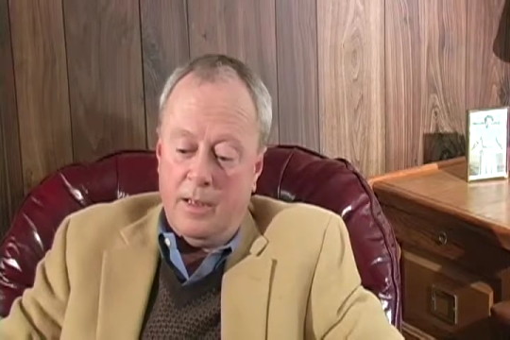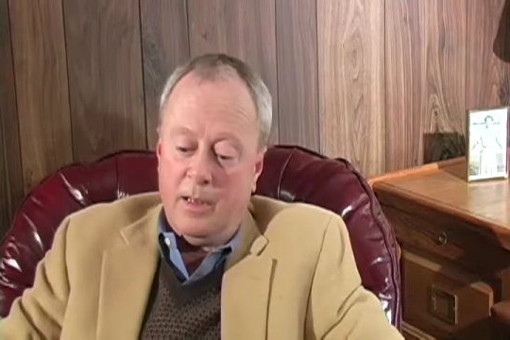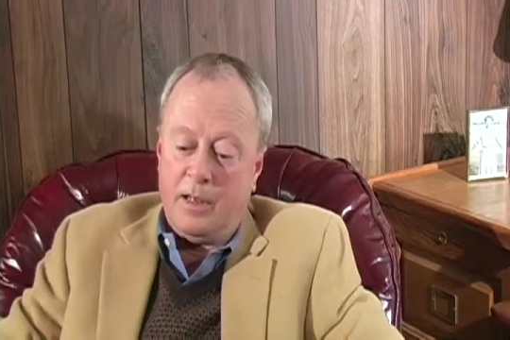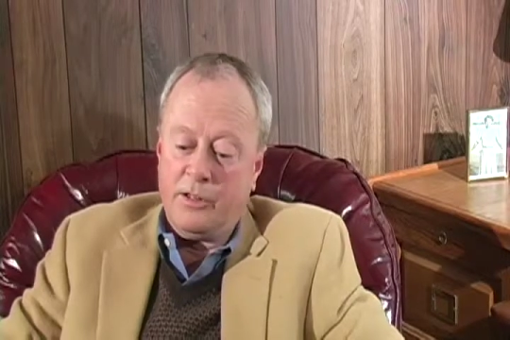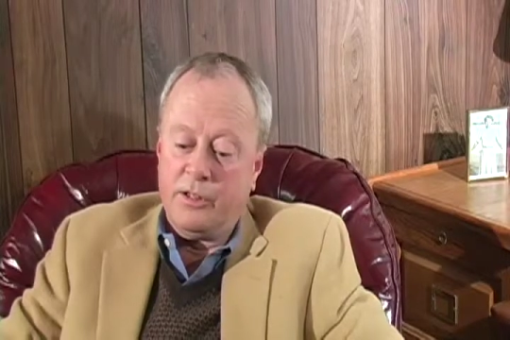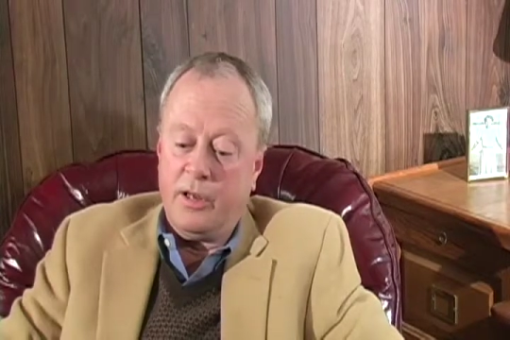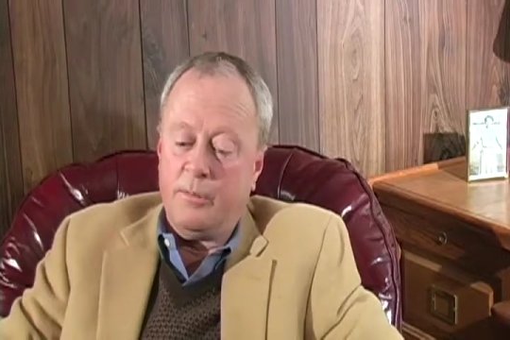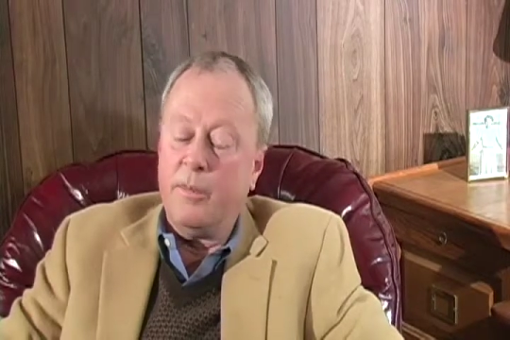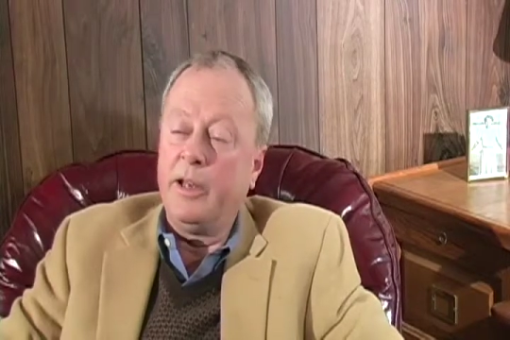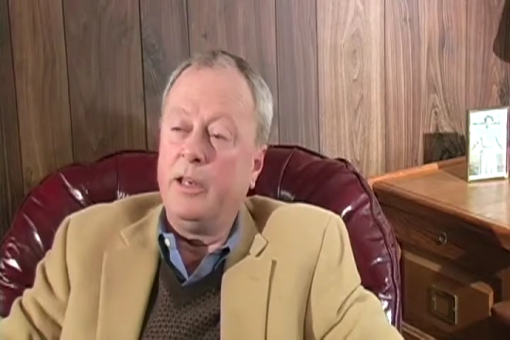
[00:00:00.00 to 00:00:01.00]

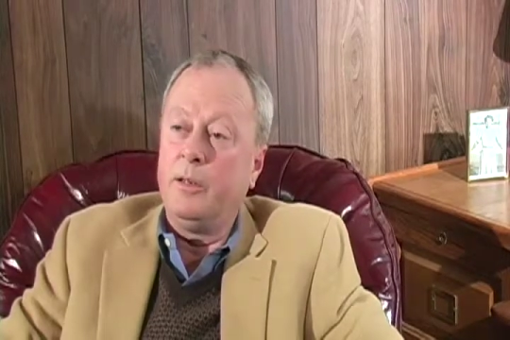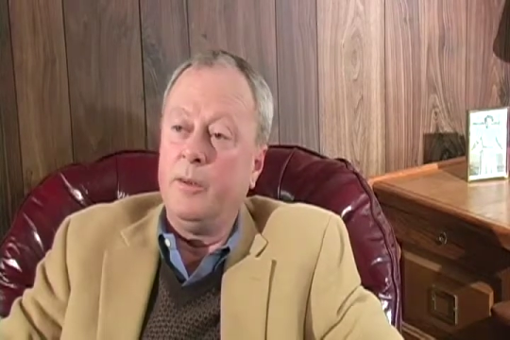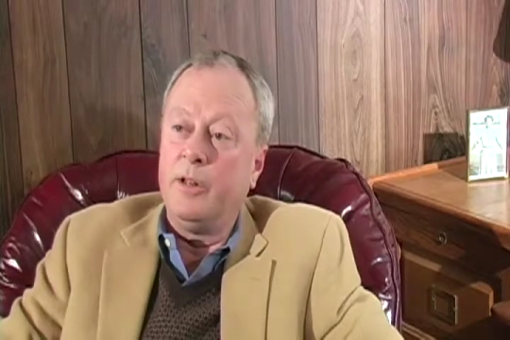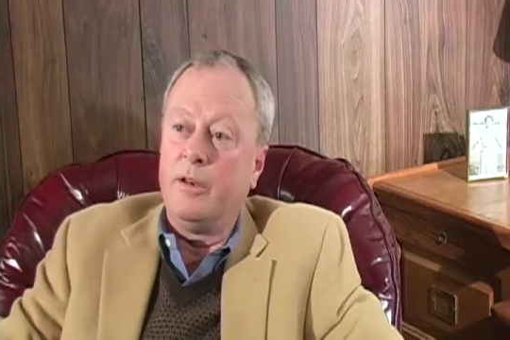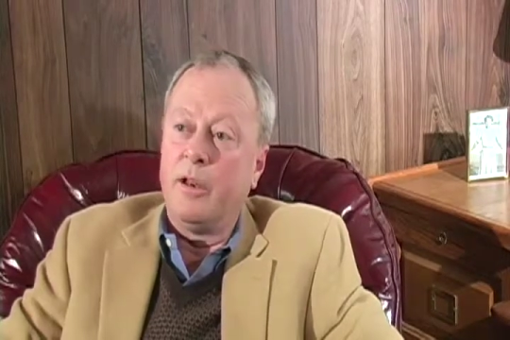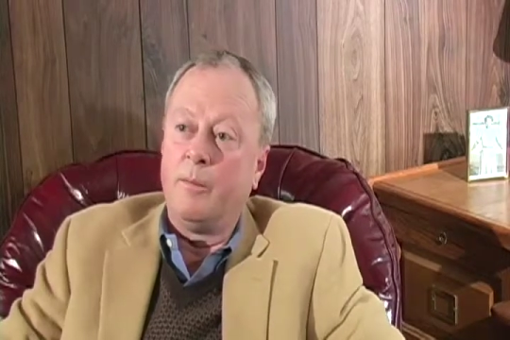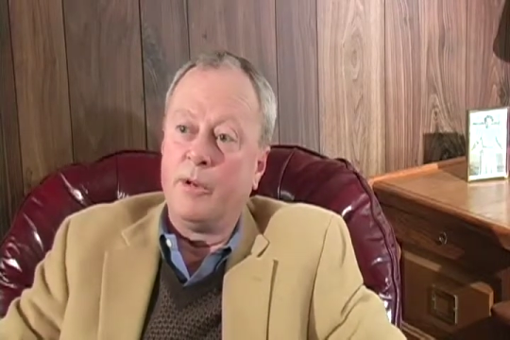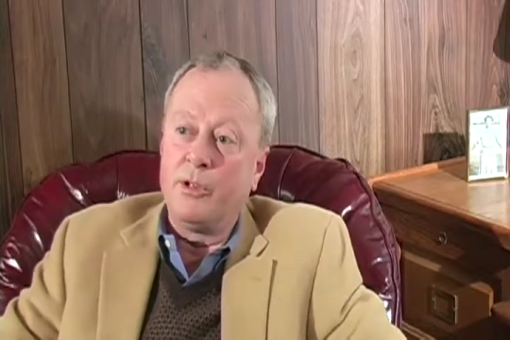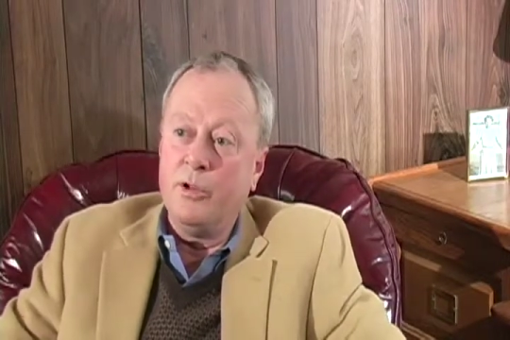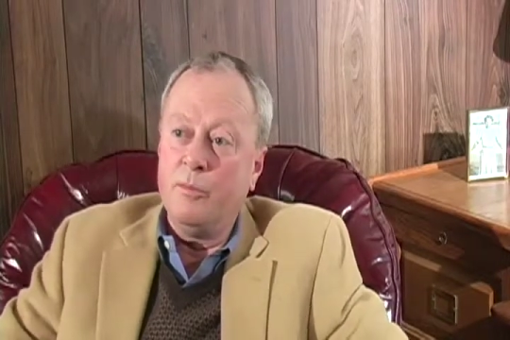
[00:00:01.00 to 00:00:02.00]
considered money to be the number
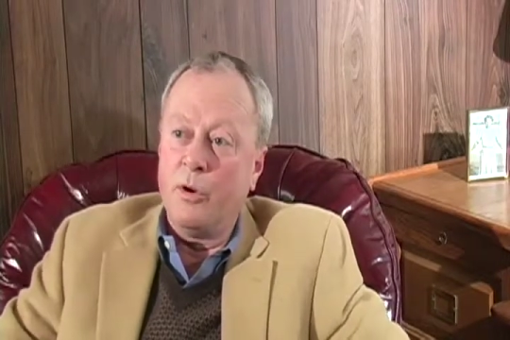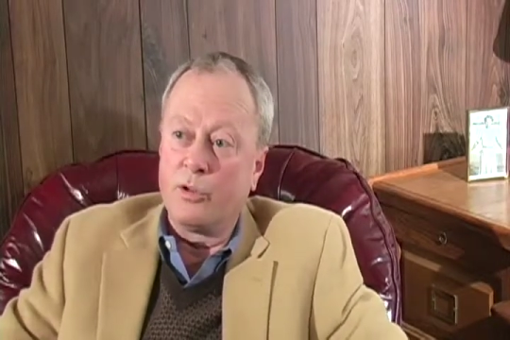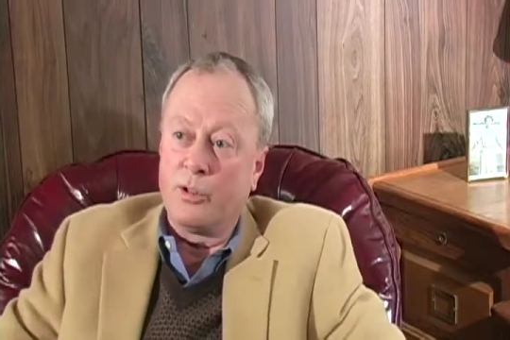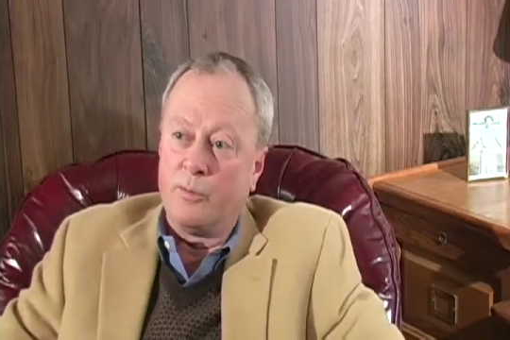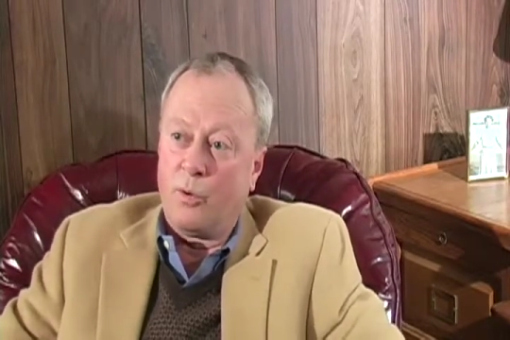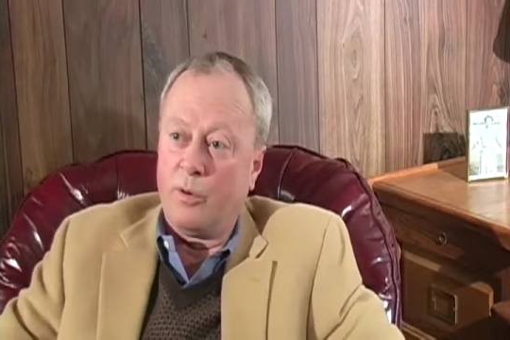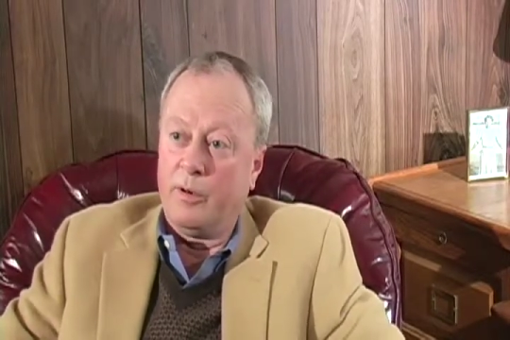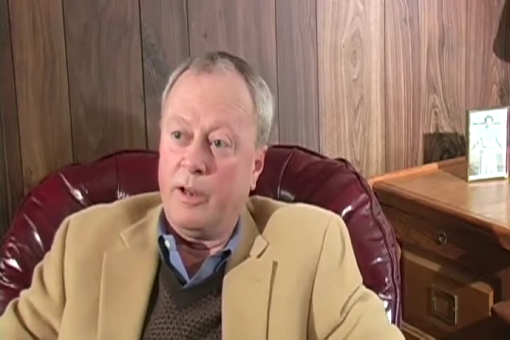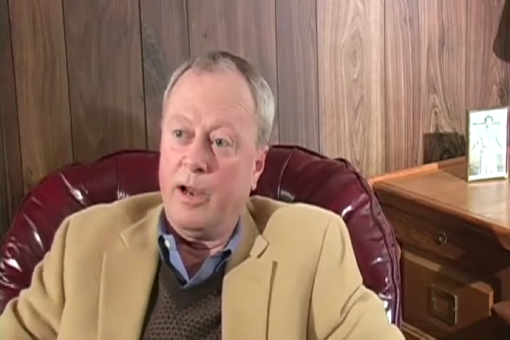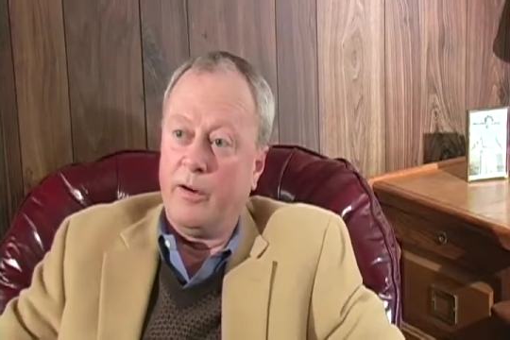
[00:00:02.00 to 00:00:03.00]
2 most
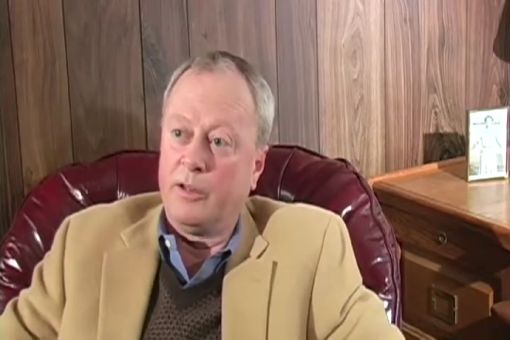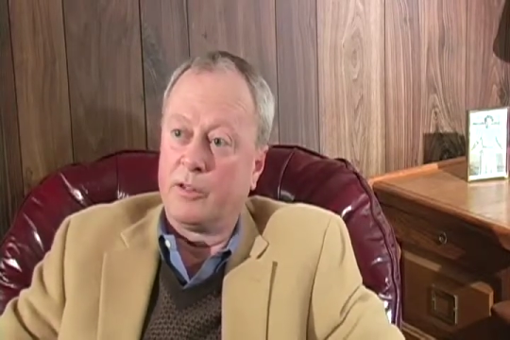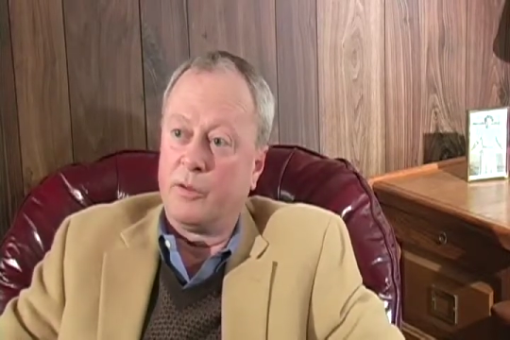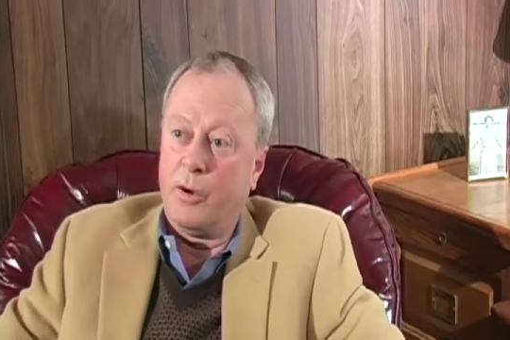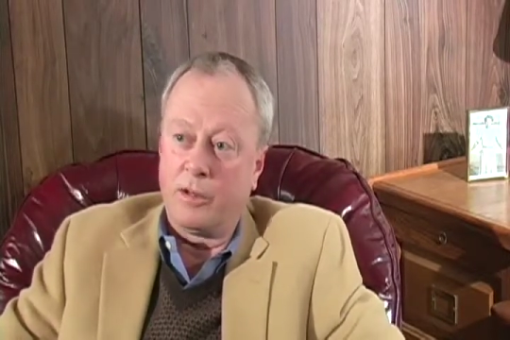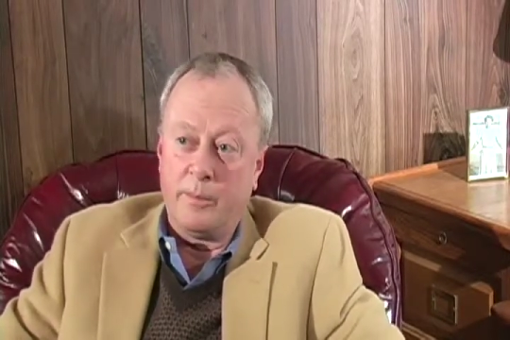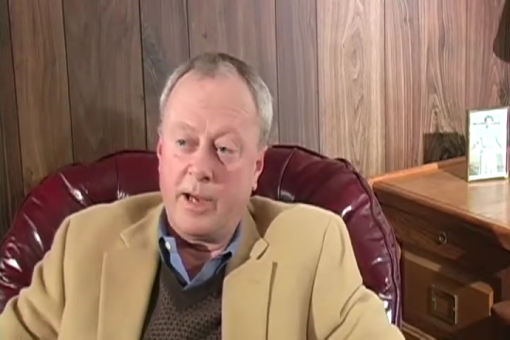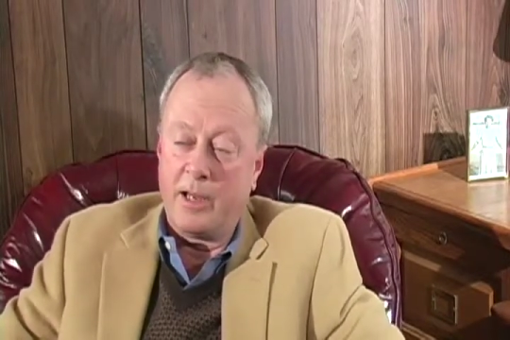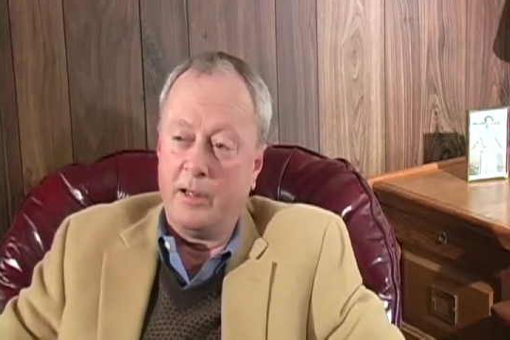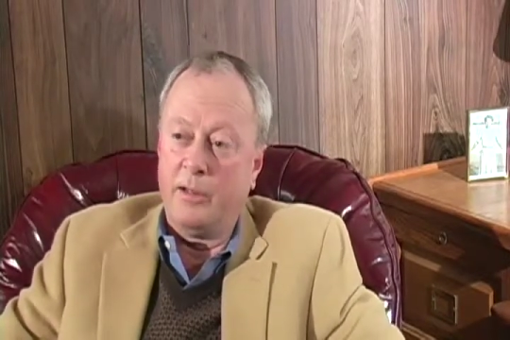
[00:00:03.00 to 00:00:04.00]
important areas talked
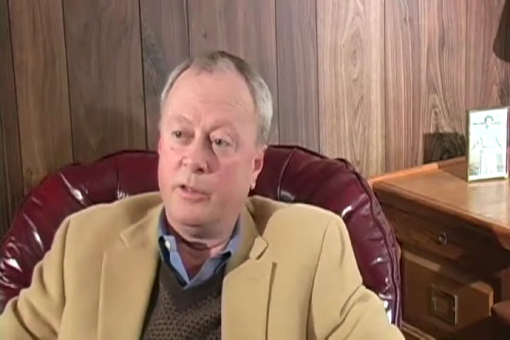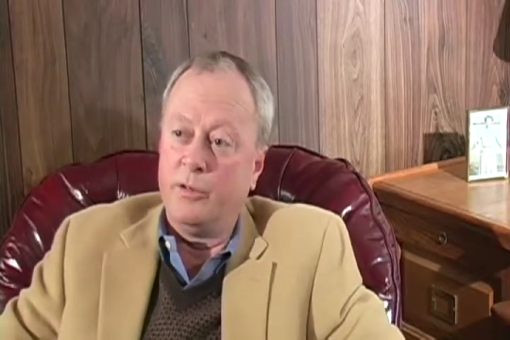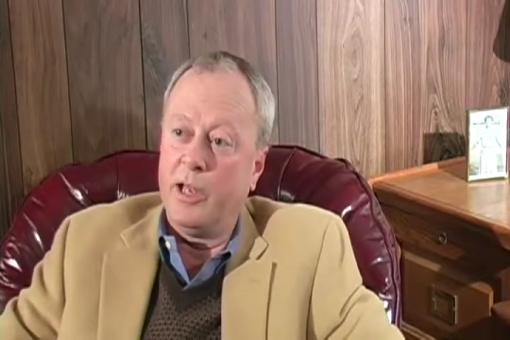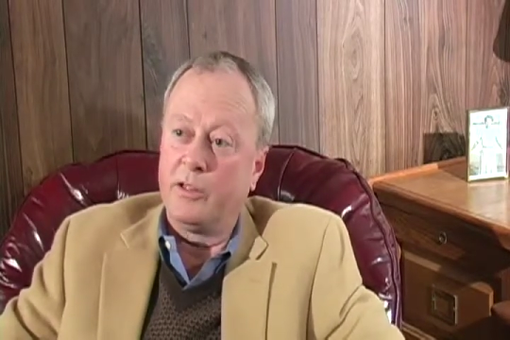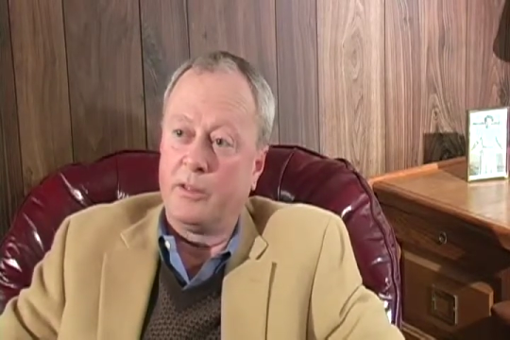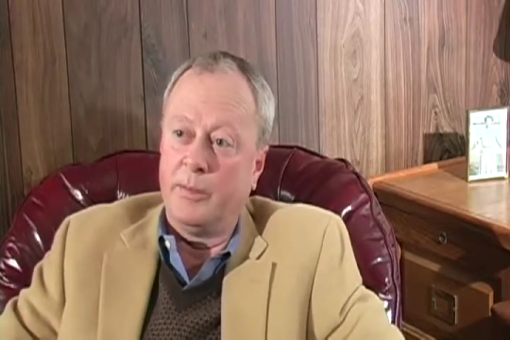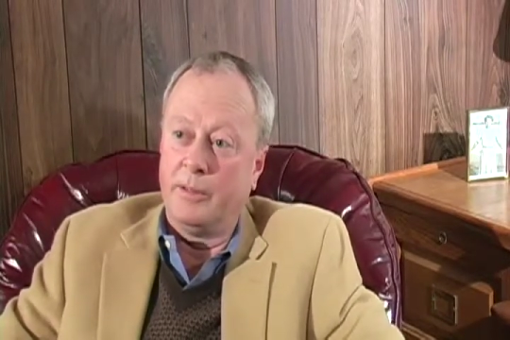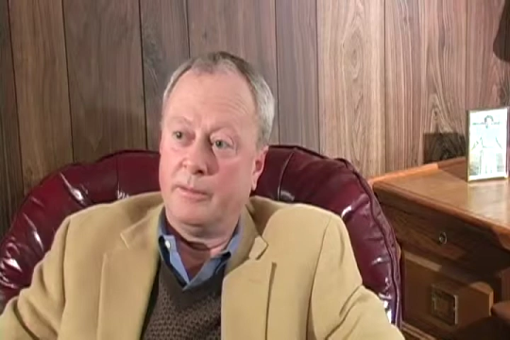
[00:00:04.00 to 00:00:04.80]
about in the New Testament.